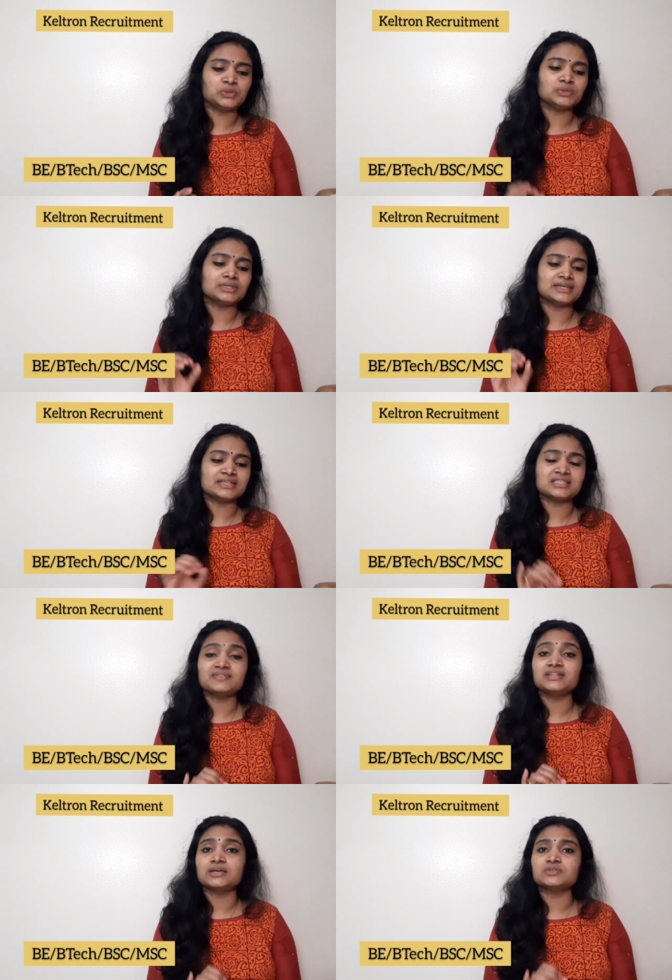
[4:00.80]
to
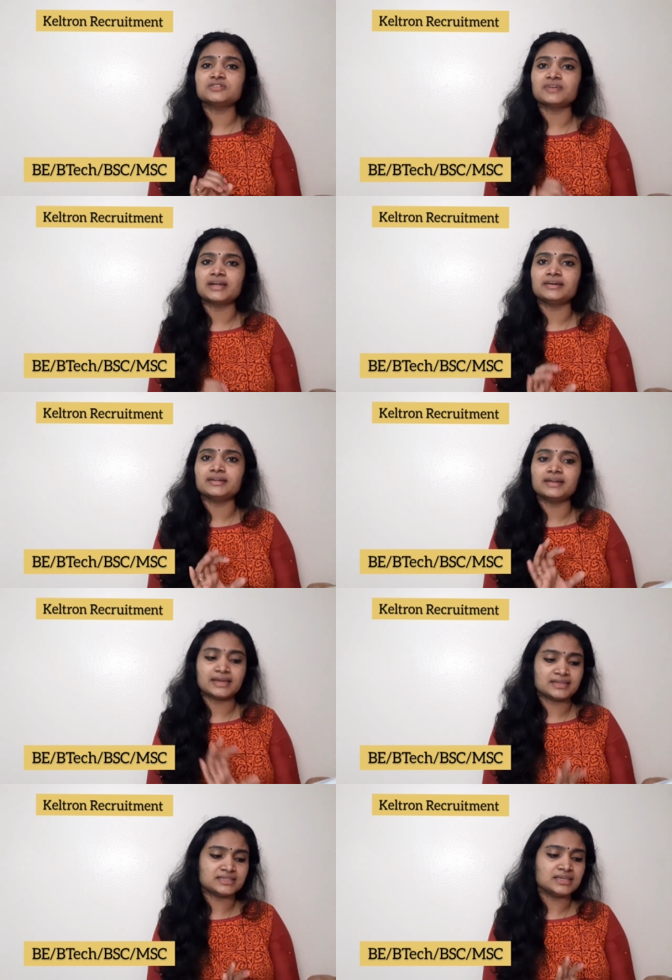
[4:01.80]

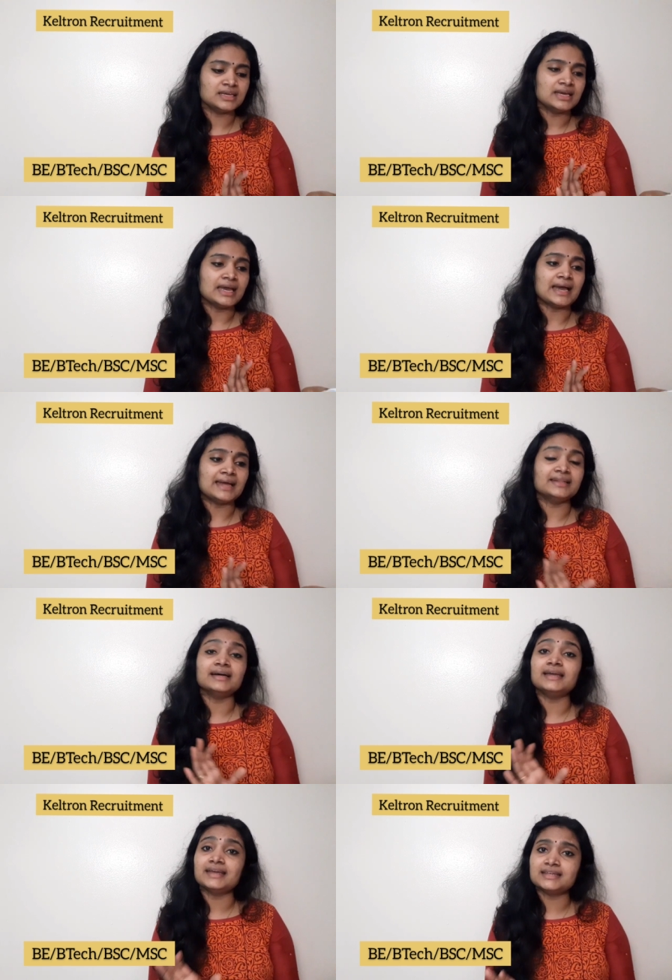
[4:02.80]
37,590 and the
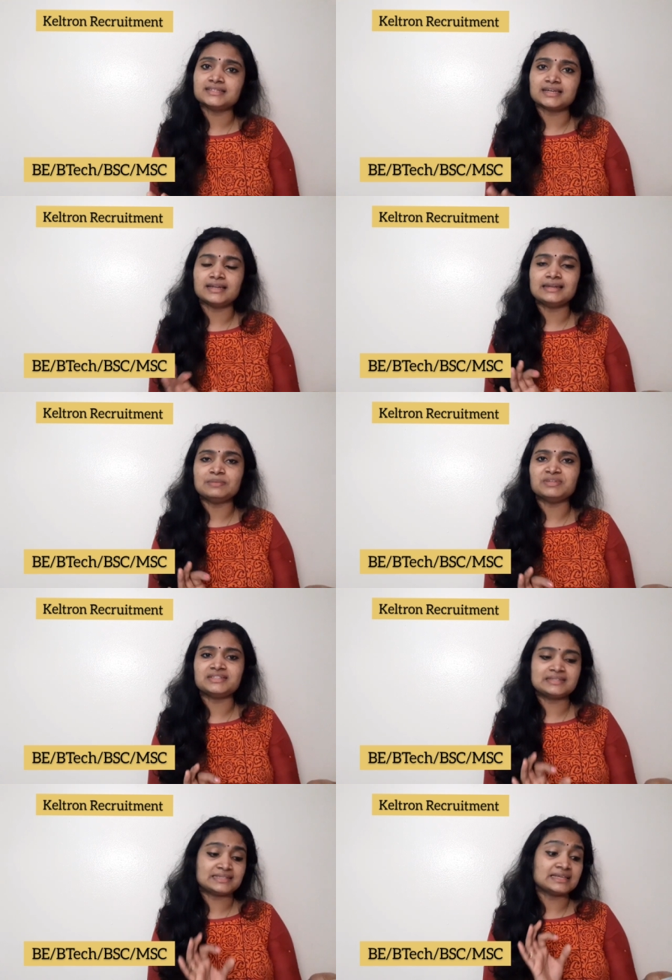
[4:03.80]
age
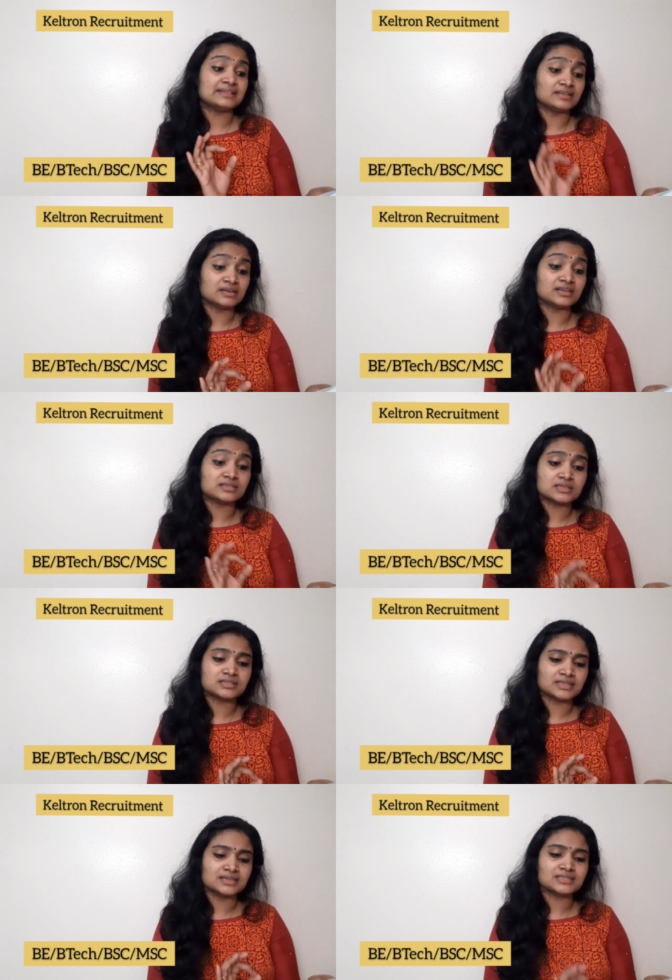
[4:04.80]
limit is 36
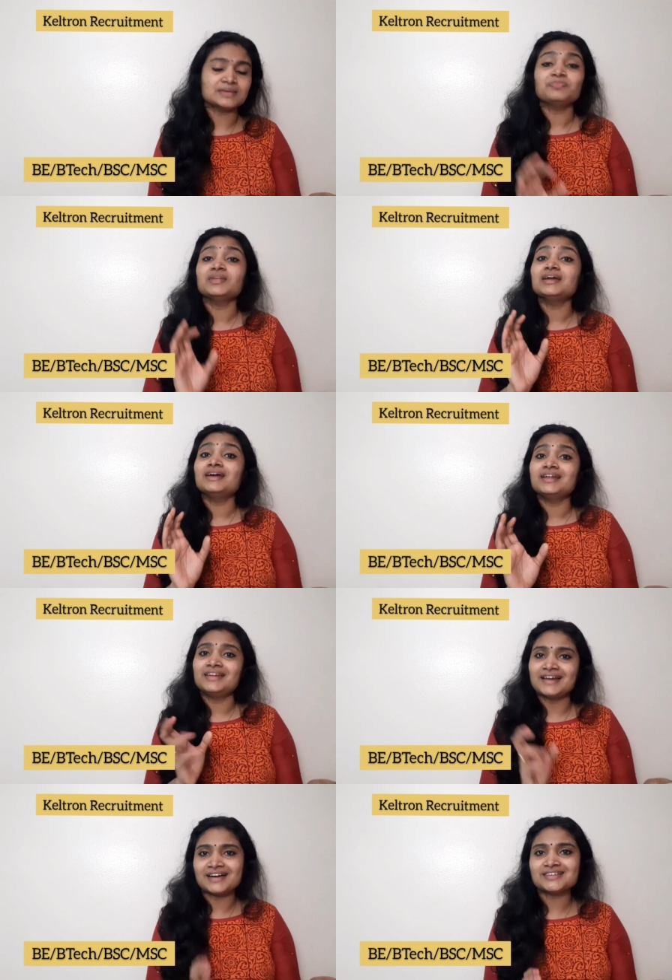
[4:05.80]
years.
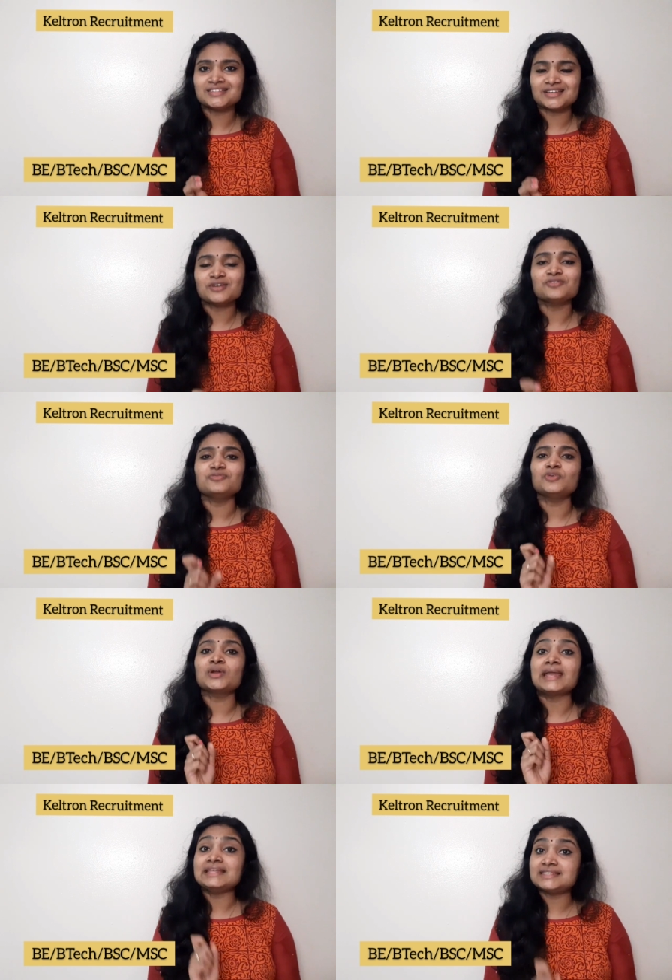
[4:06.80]
Last, for
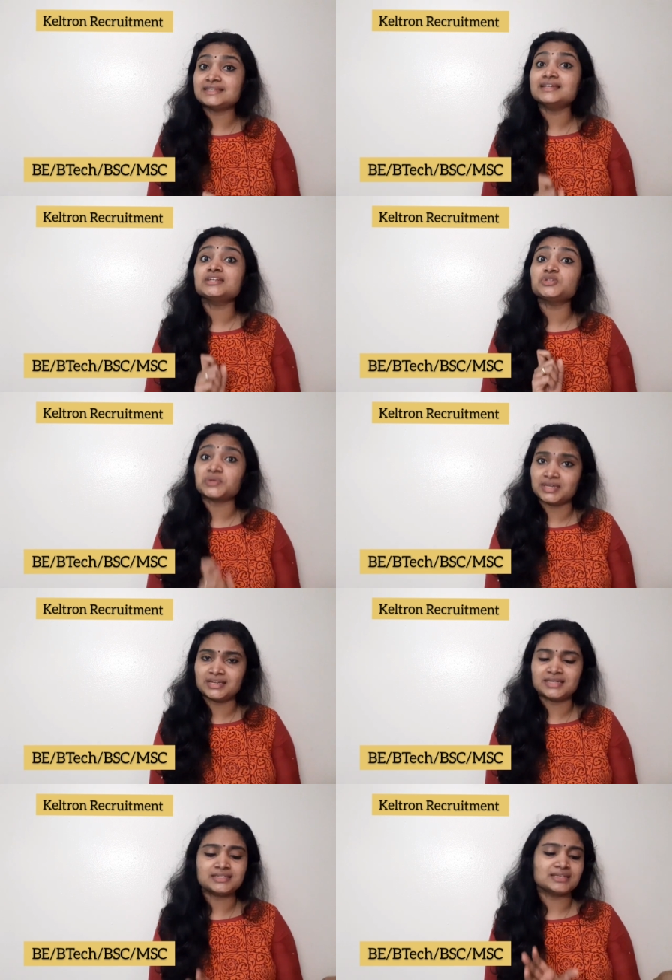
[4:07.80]
engineer
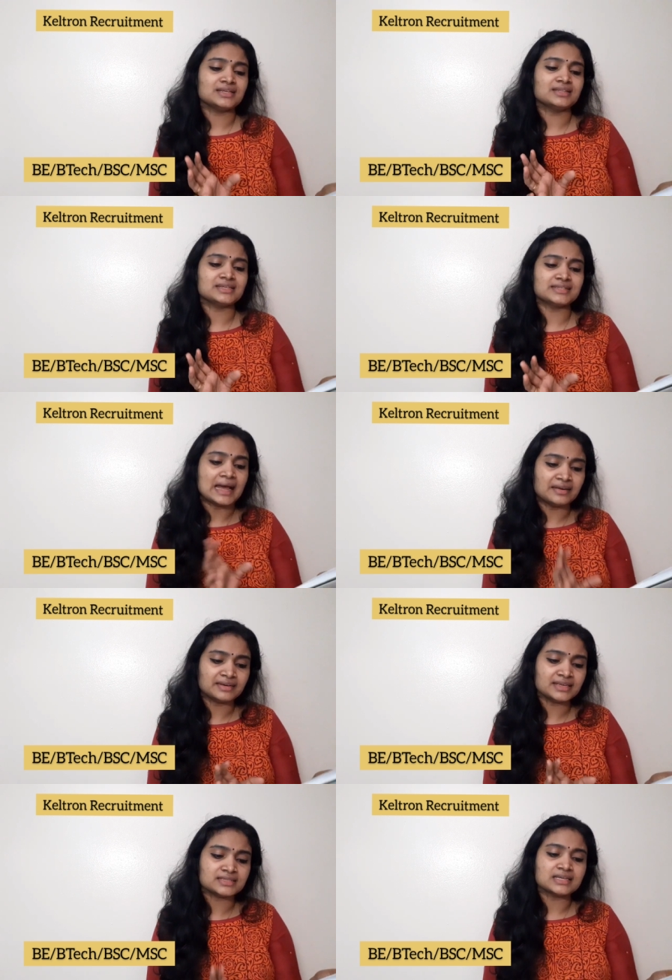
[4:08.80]
trainees, the
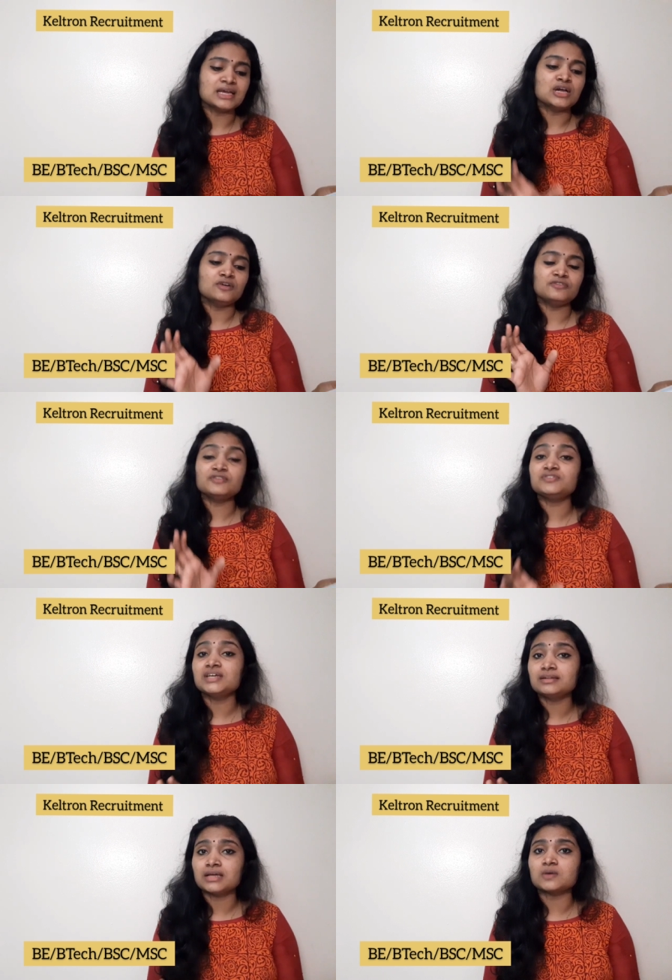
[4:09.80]
salary is
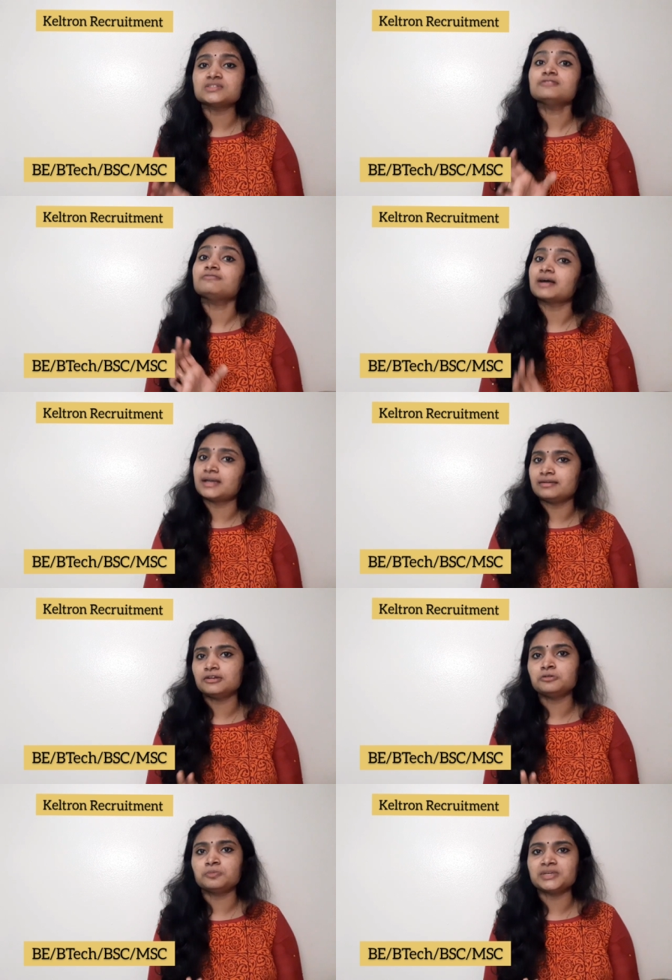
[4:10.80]

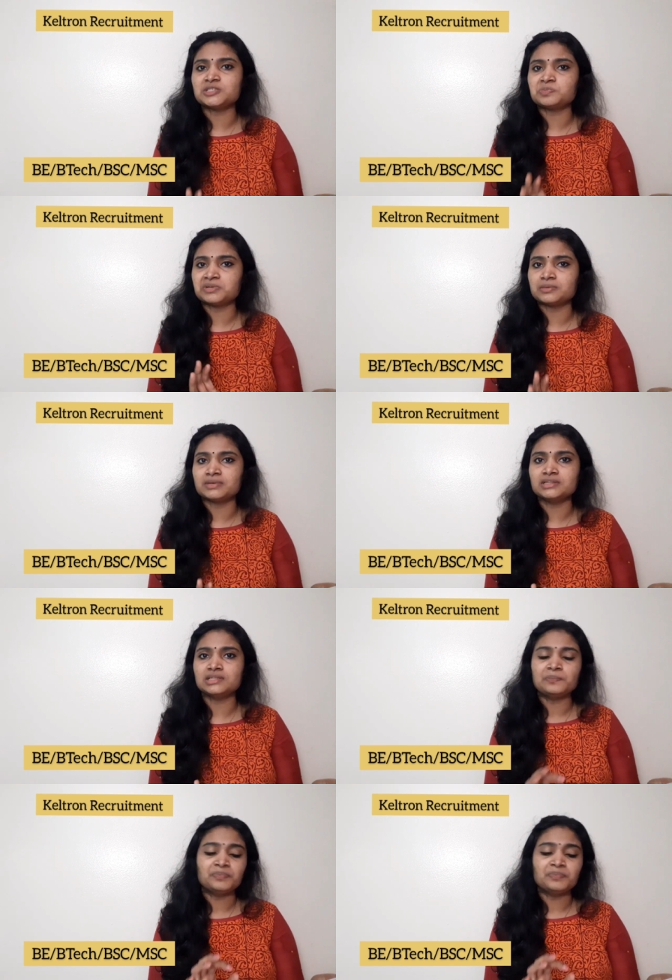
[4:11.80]
15,500 rupees per month